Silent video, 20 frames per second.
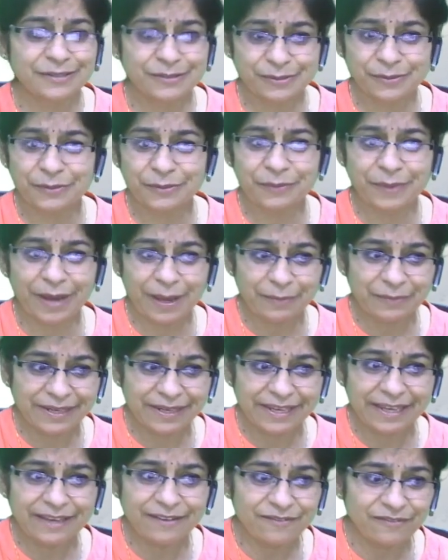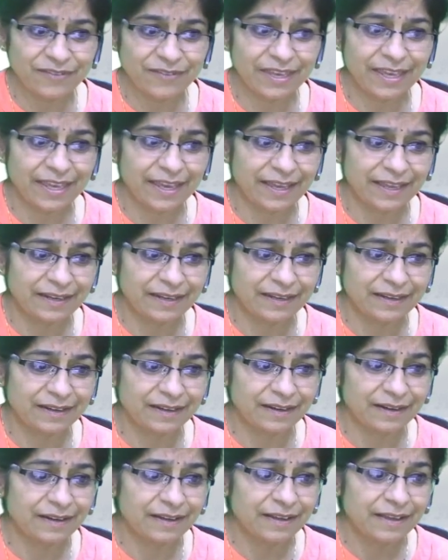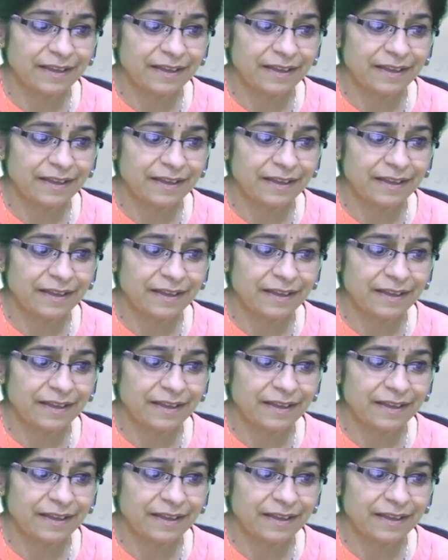So I believe we can